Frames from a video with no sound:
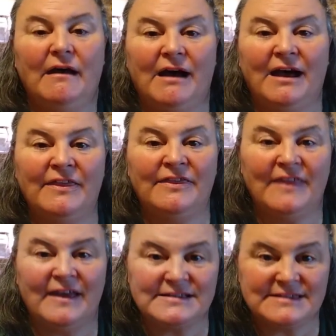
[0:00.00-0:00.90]
on
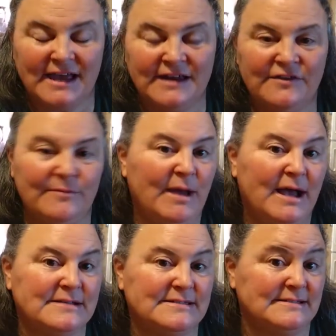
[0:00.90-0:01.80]
the side of the
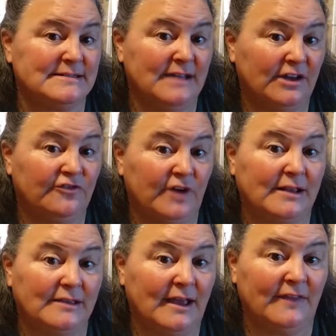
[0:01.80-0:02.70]
box that's not
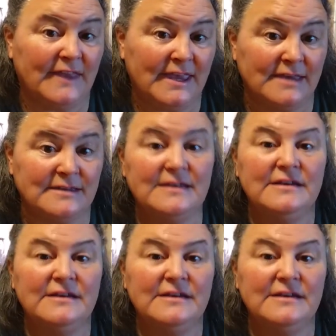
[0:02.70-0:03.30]
directly on the heat.